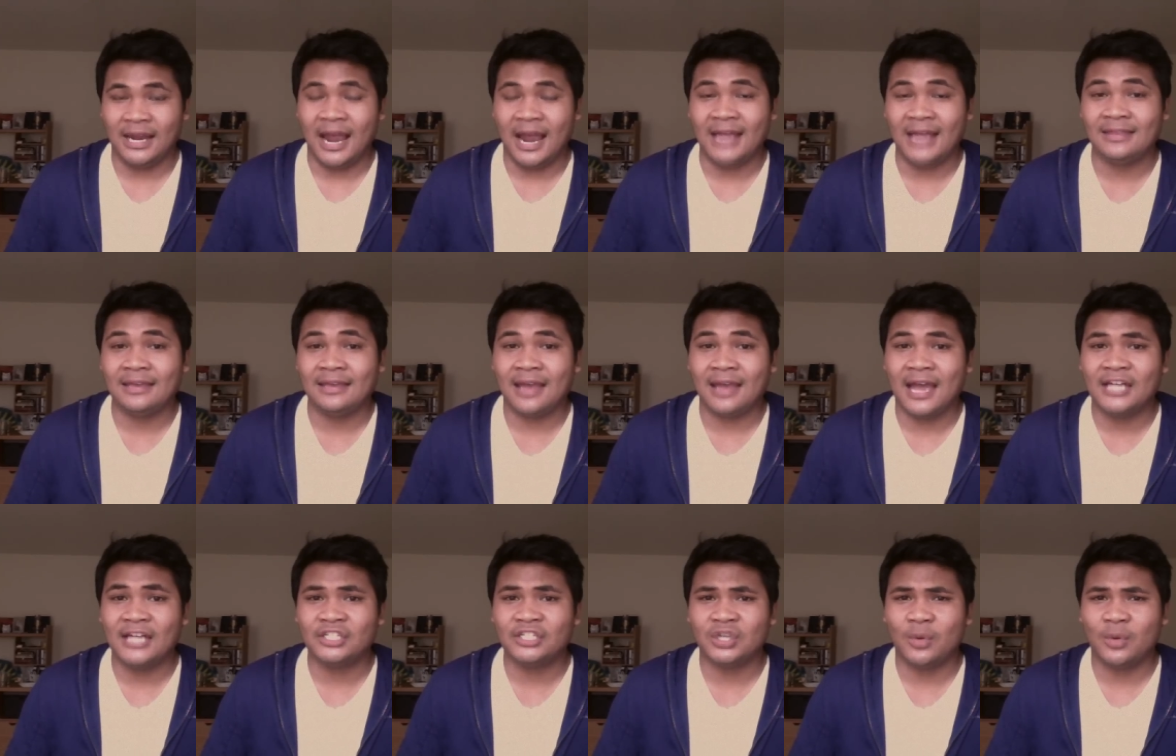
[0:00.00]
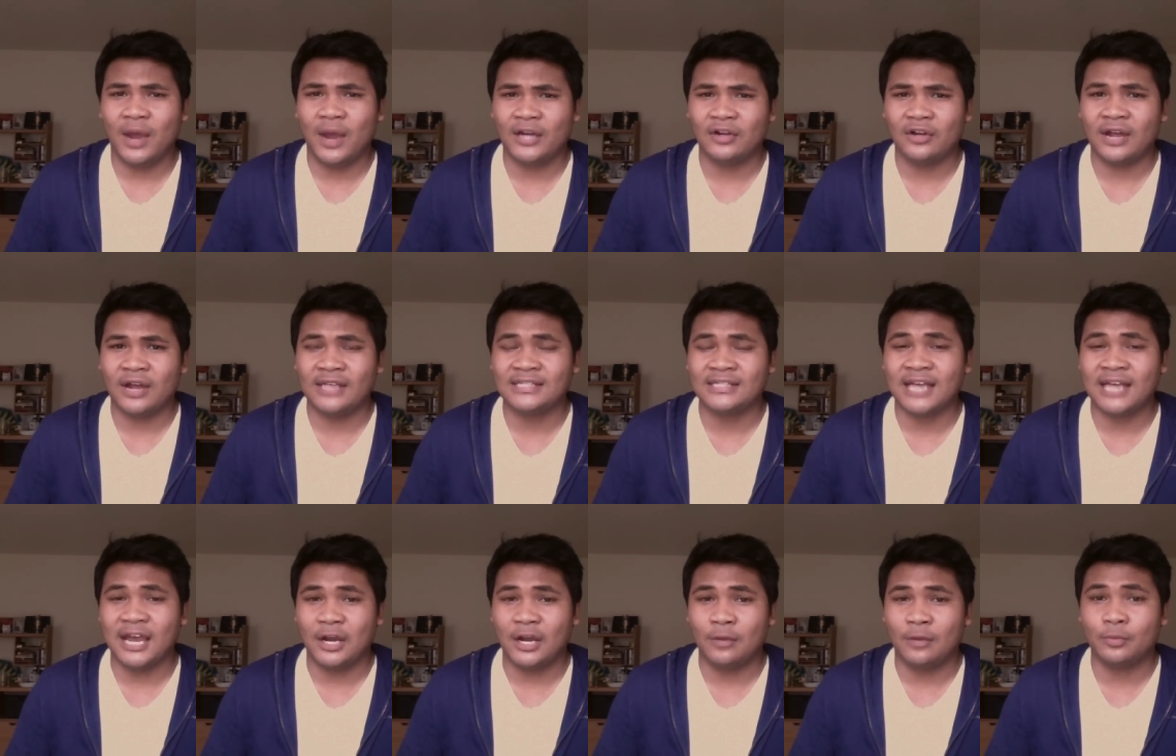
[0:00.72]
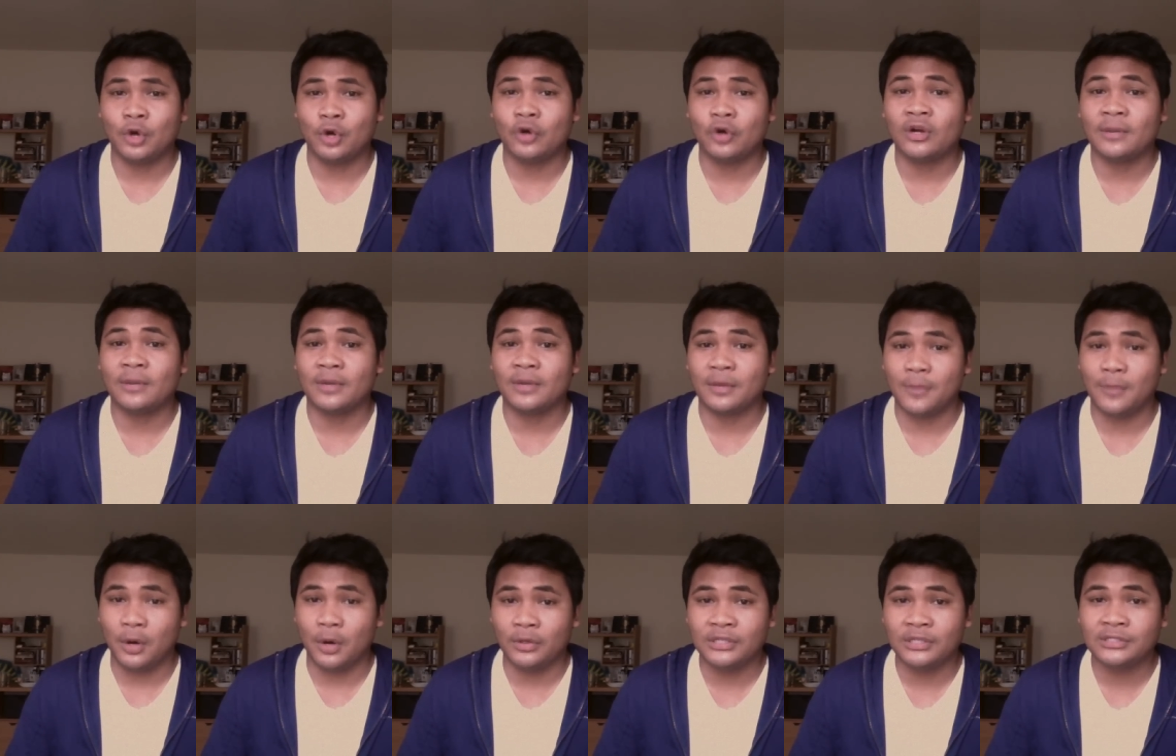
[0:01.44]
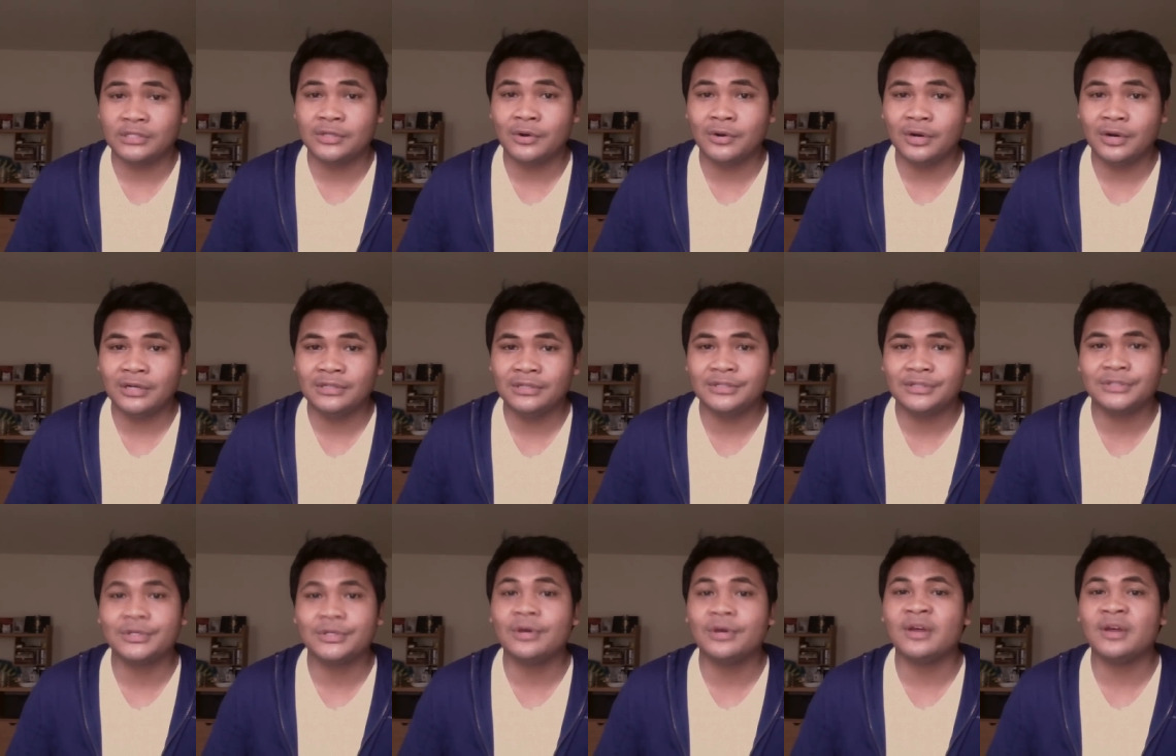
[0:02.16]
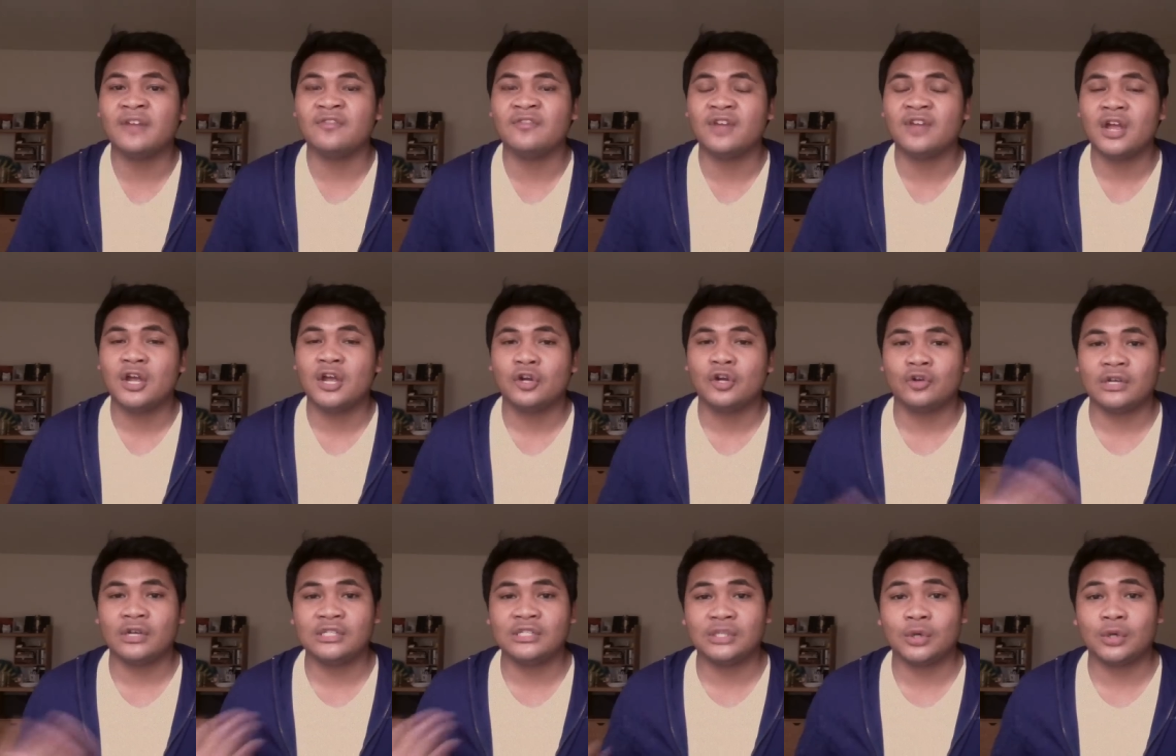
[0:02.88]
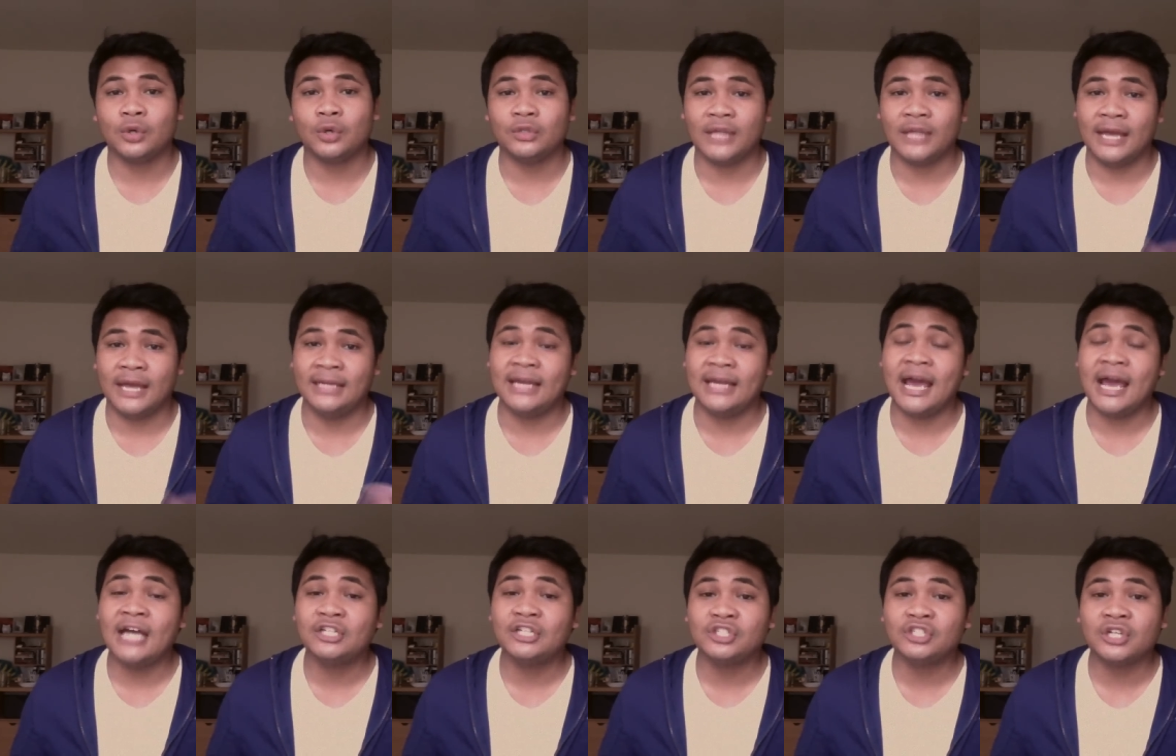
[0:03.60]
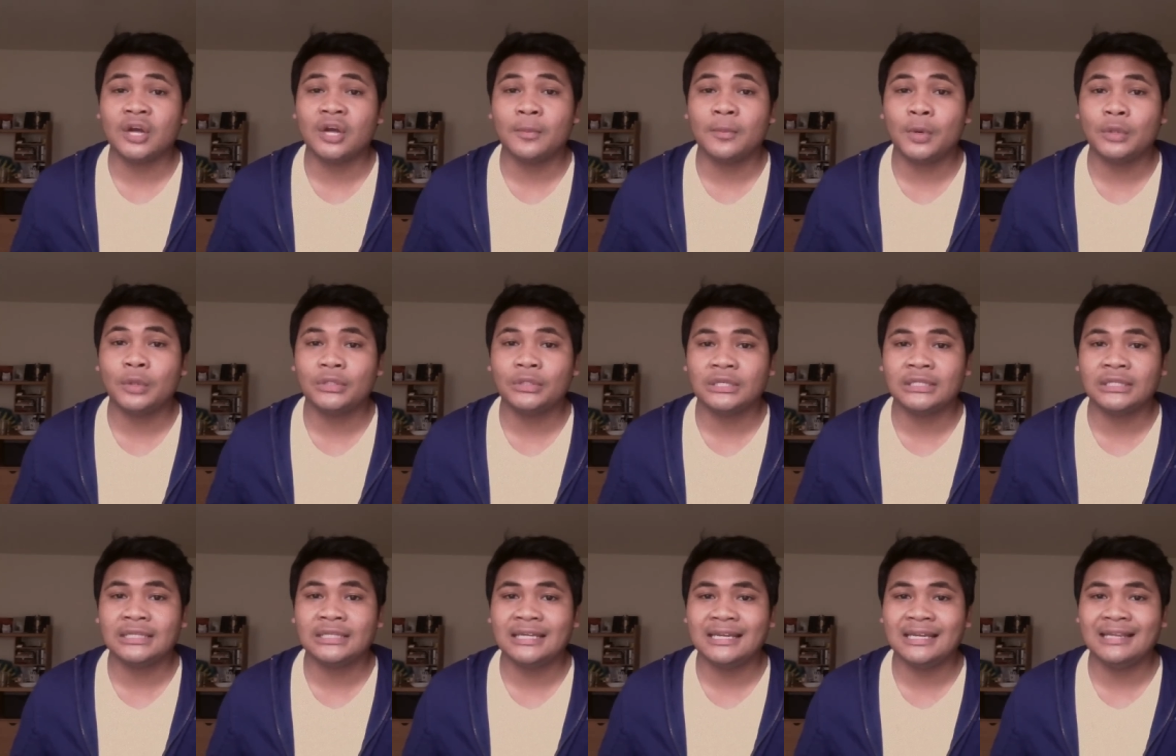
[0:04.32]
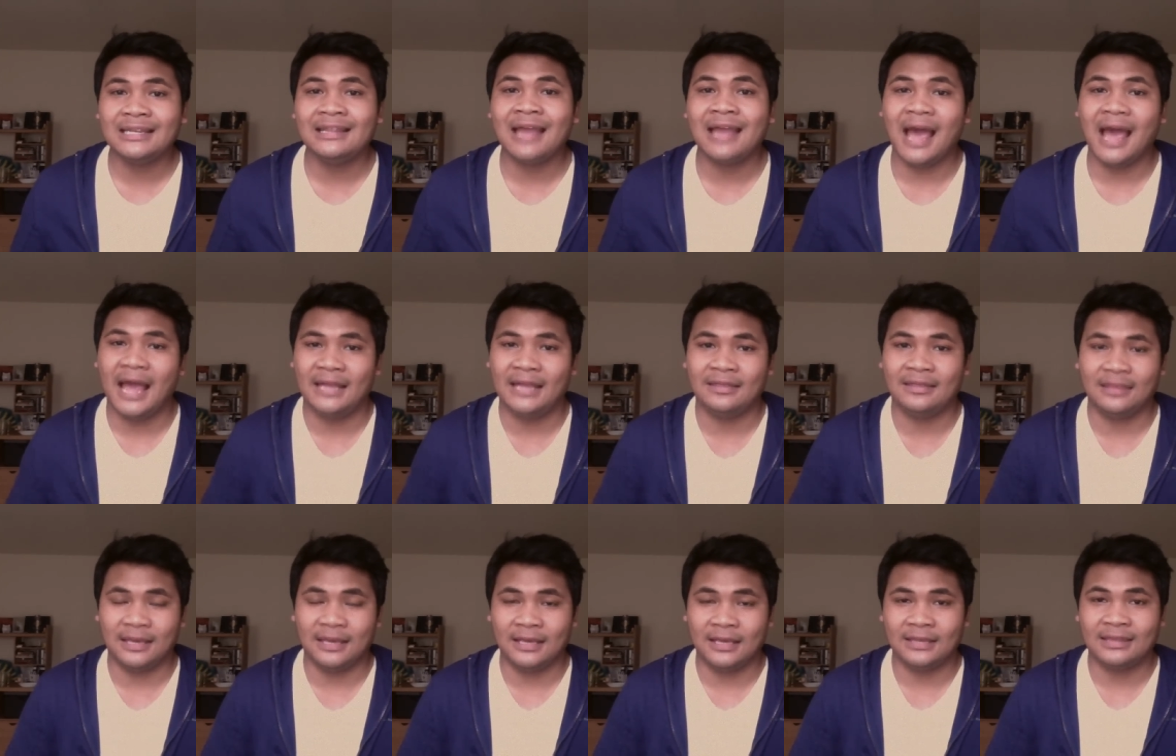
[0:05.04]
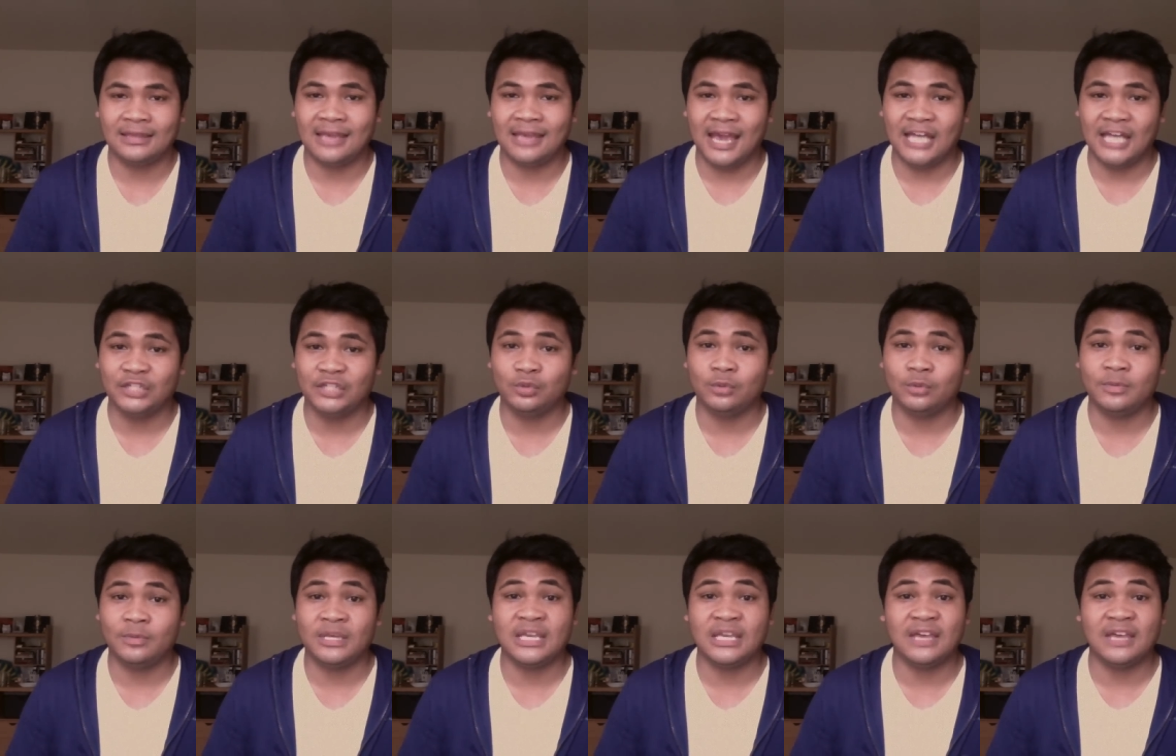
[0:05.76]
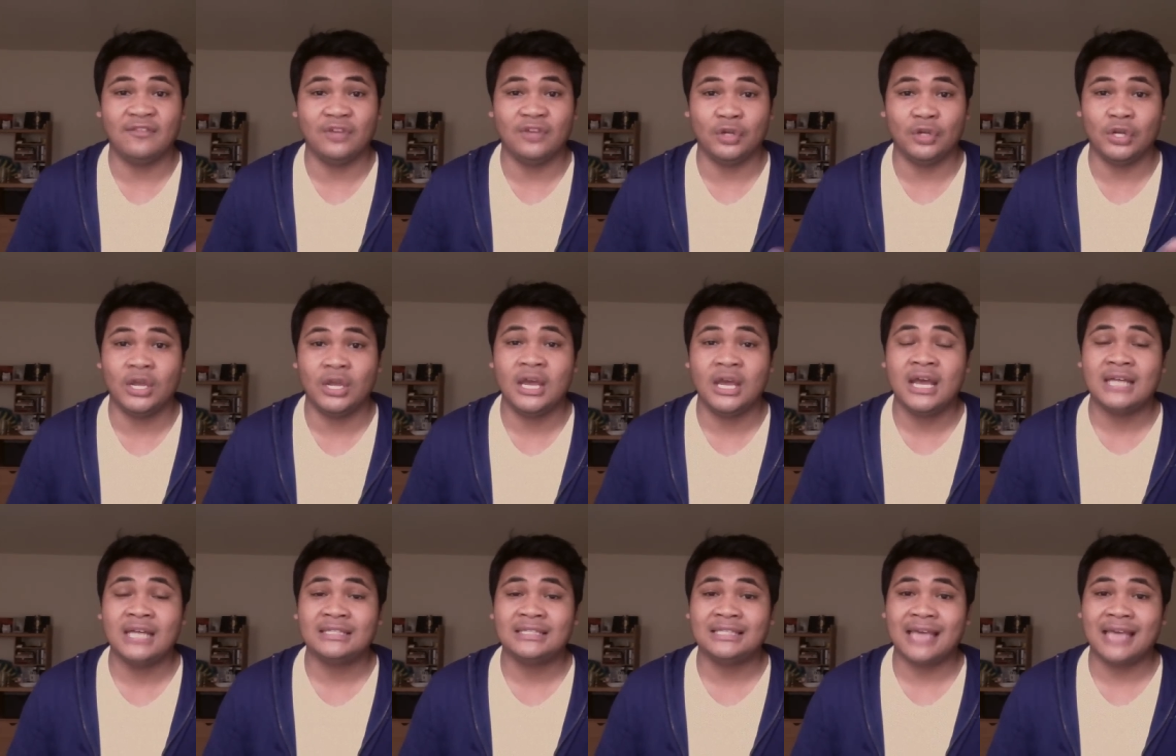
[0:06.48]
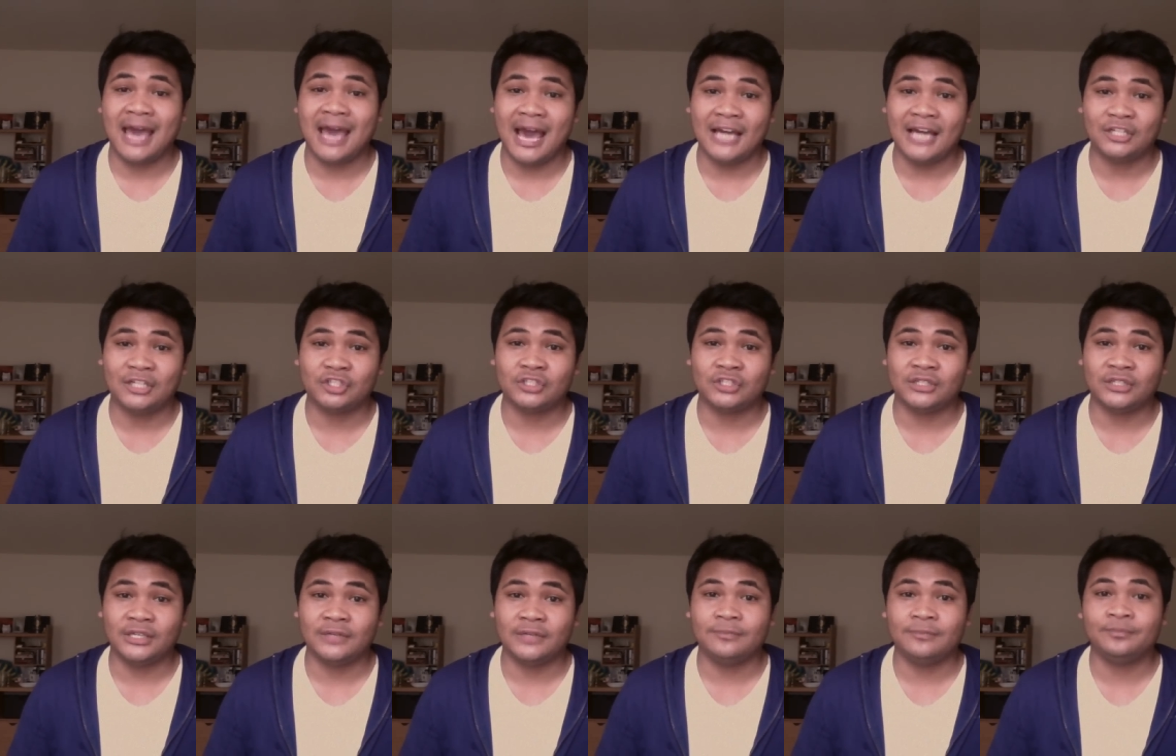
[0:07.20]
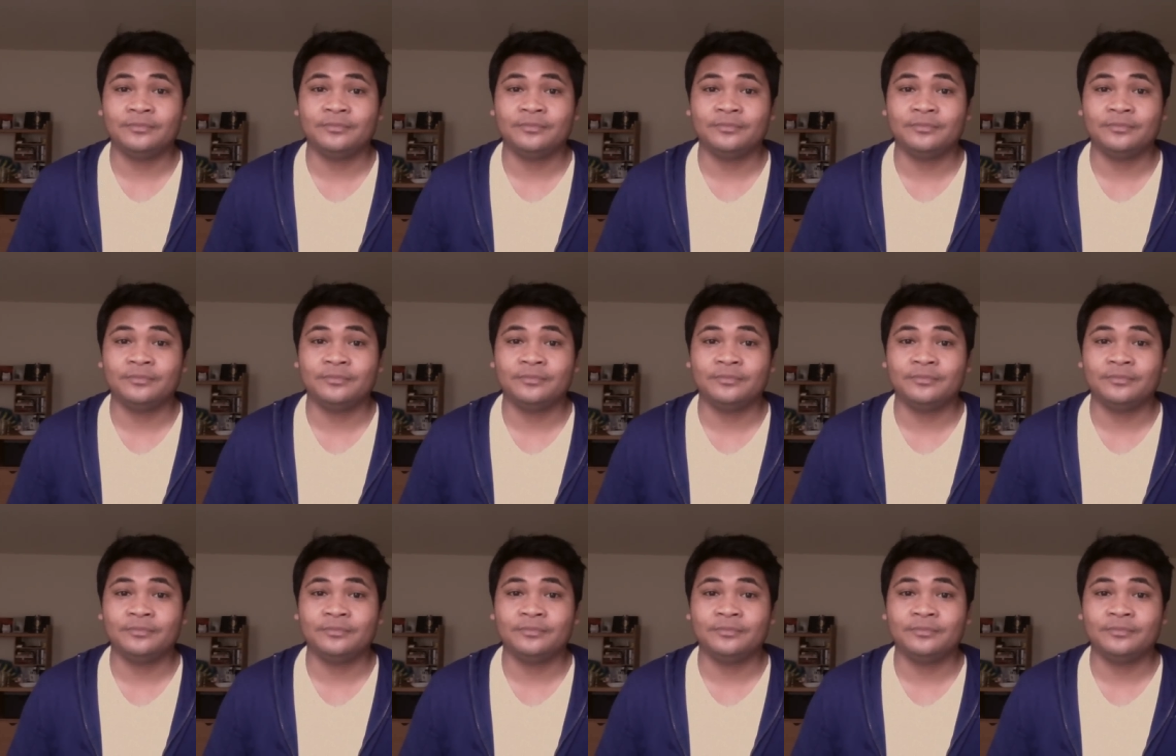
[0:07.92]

I think Ashley Wagner has higher program component scores. So if Gracie Gold and Ashley are both clean, I think the edge would be given to Ashley.